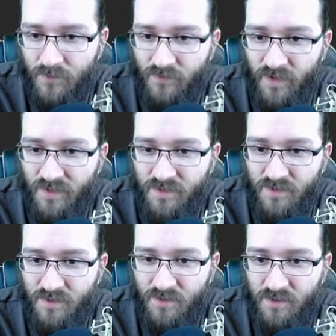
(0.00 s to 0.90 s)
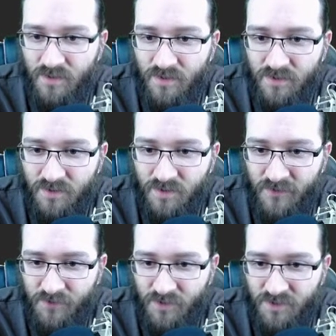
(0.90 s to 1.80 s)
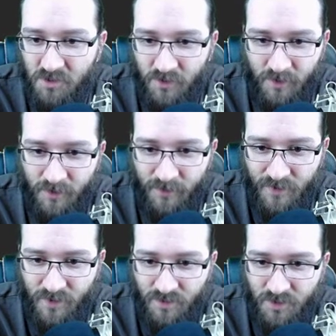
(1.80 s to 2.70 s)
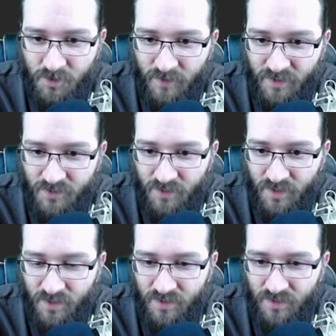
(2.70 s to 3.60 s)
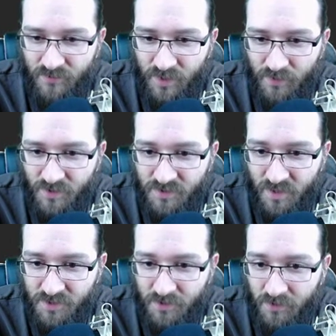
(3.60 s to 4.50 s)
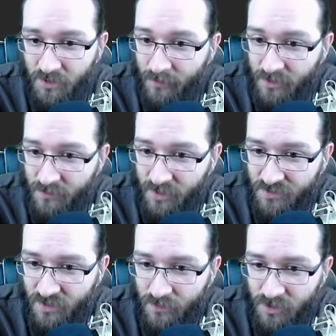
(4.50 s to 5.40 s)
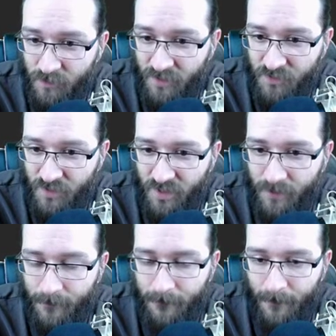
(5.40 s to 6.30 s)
Right. So the left one's only going to be 2 bytes wide, and the right one's also only going to be 2 bytes wide.